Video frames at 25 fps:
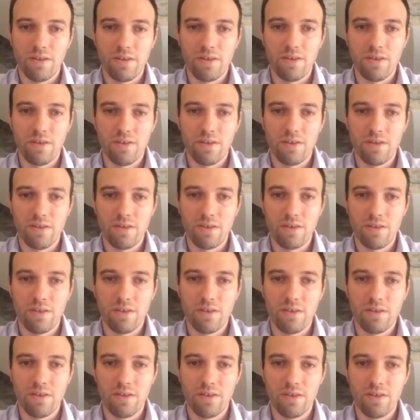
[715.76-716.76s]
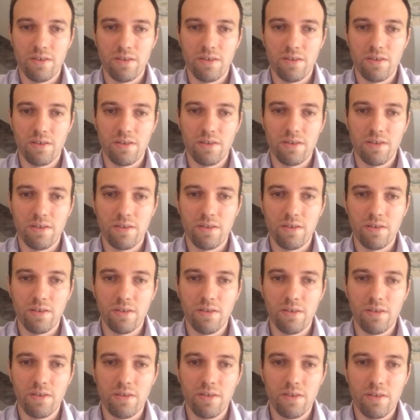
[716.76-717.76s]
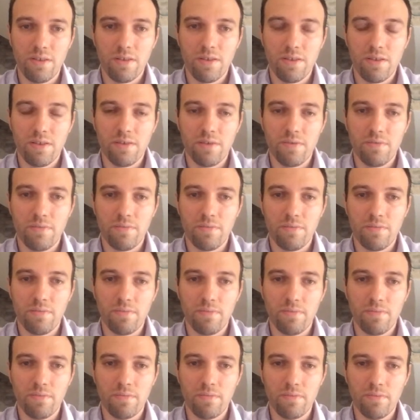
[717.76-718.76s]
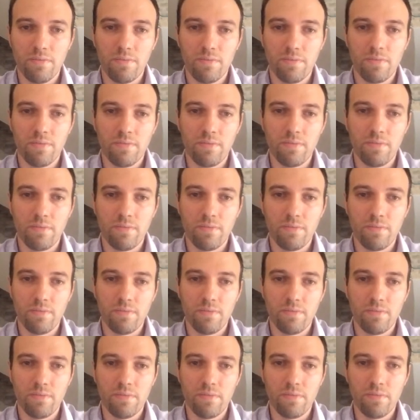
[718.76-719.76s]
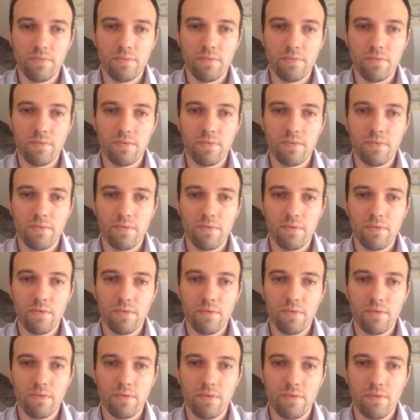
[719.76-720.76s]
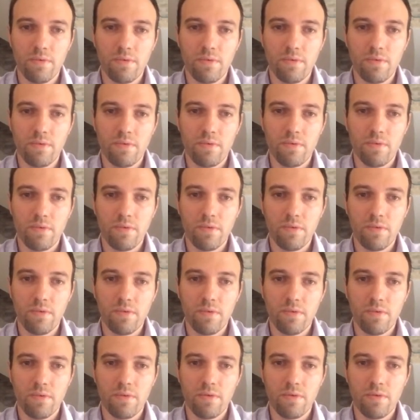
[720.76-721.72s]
(silent)